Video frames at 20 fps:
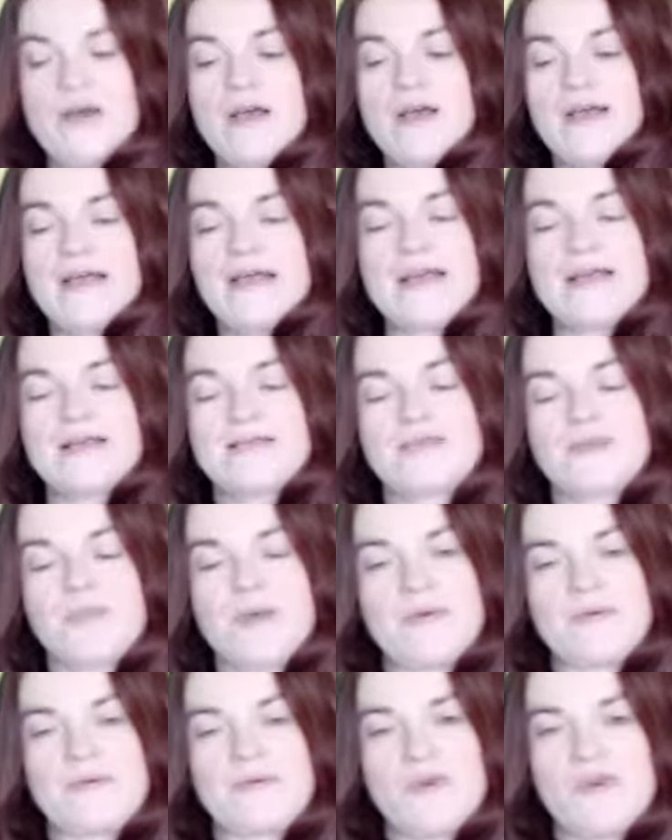It gets a
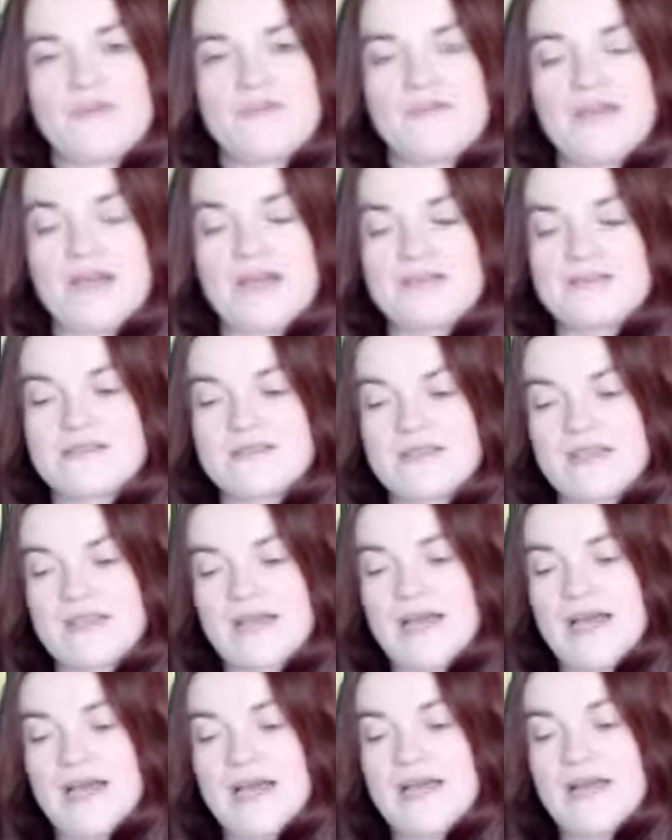bit more advanced
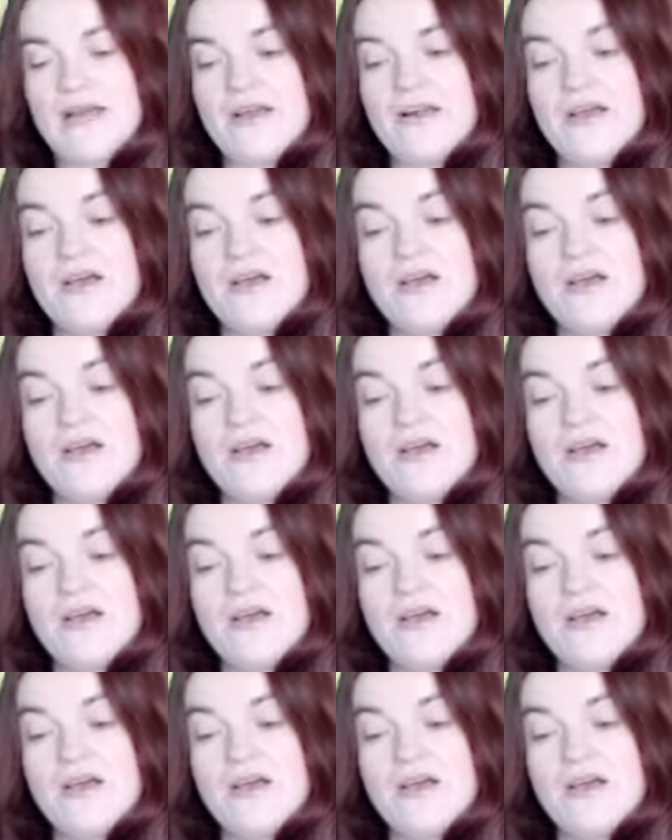at higher,